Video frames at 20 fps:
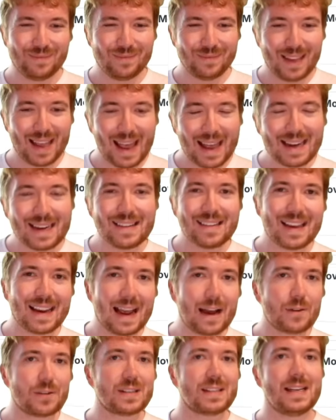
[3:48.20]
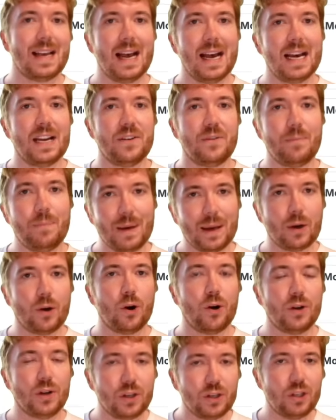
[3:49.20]
anything outside of
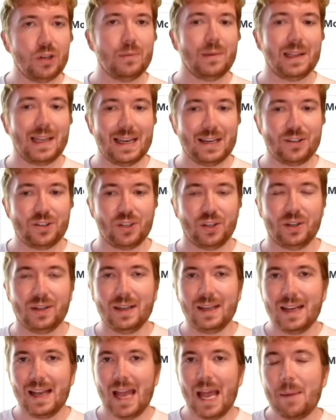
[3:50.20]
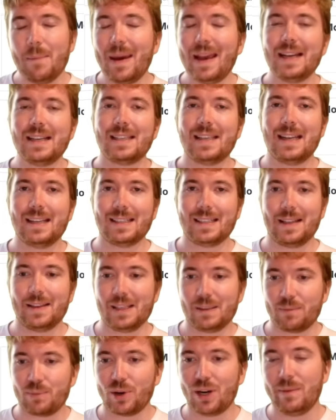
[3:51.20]
Bitcoin accumulation, it makes sense that
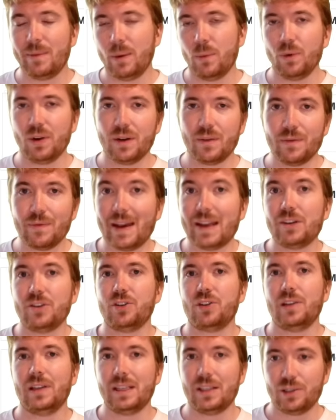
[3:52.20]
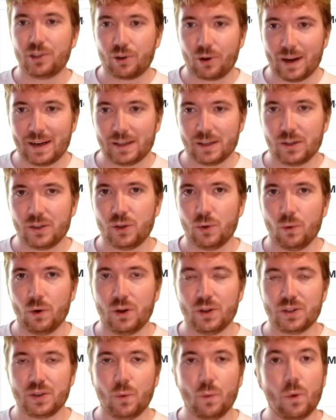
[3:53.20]
this premium would eventually trend
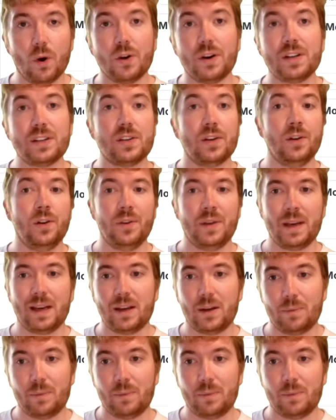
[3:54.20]
towards 1 until there could